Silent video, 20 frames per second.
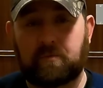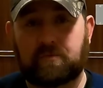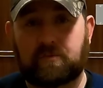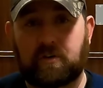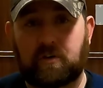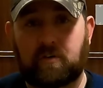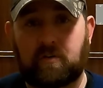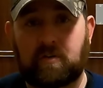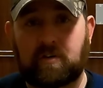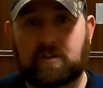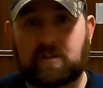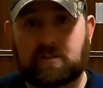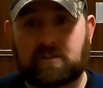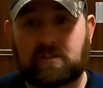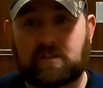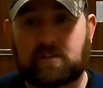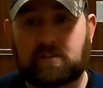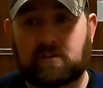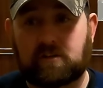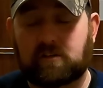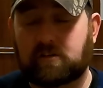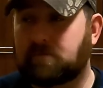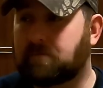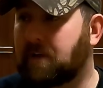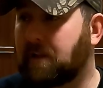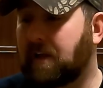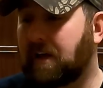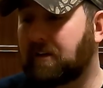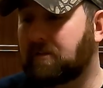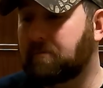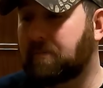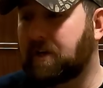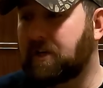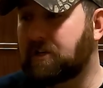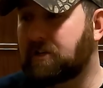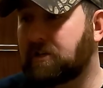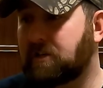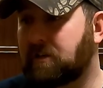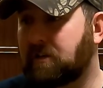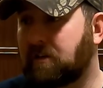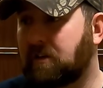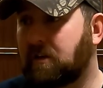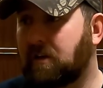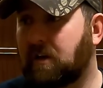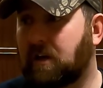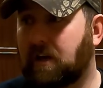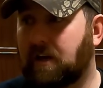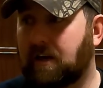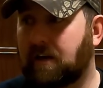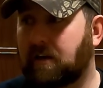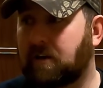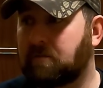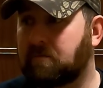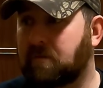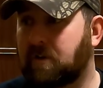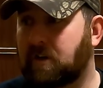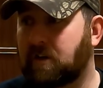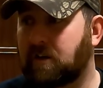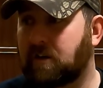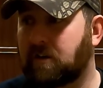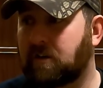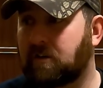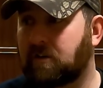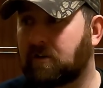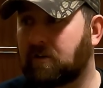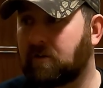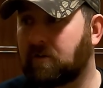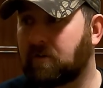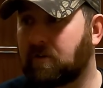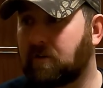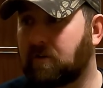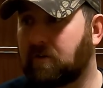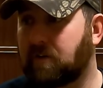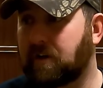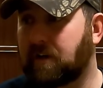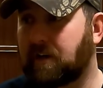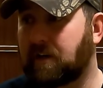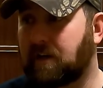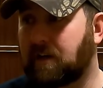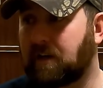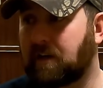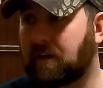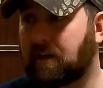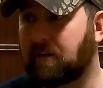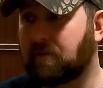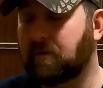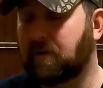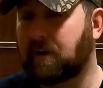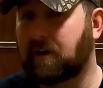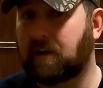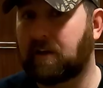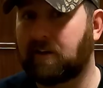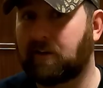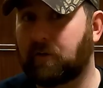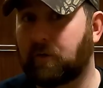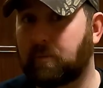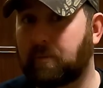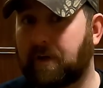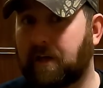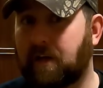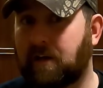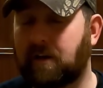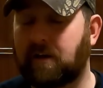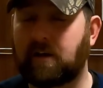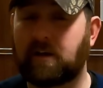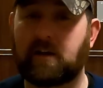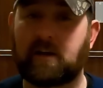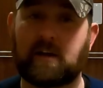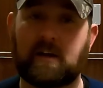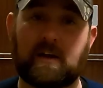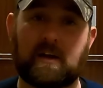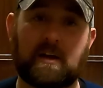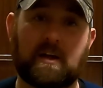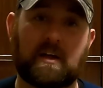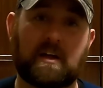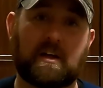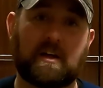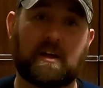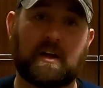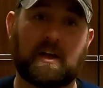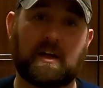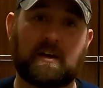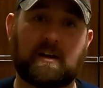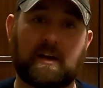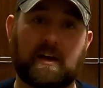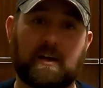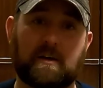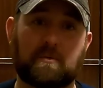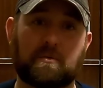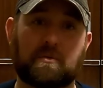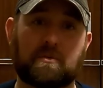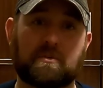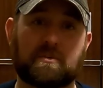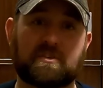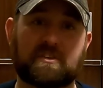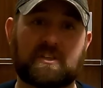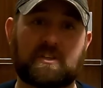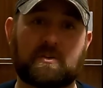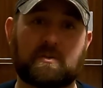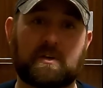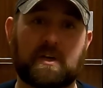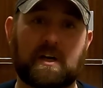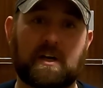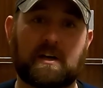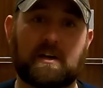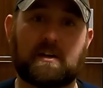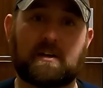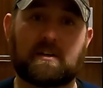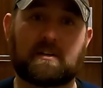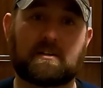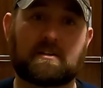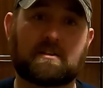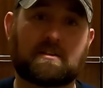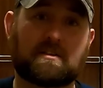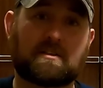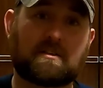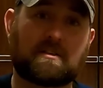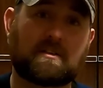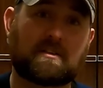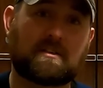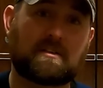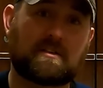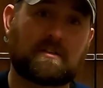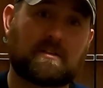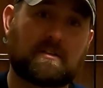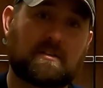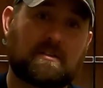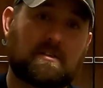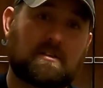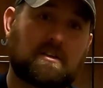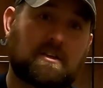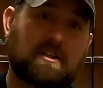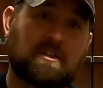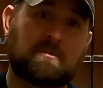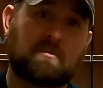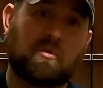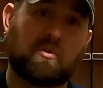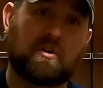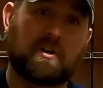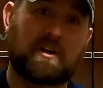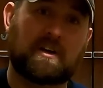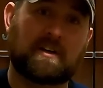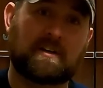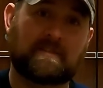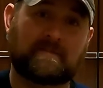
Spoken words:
So I just discharged my last patient. I am going to go ahead and get ready and go to bed, and I will see you guys in the morning.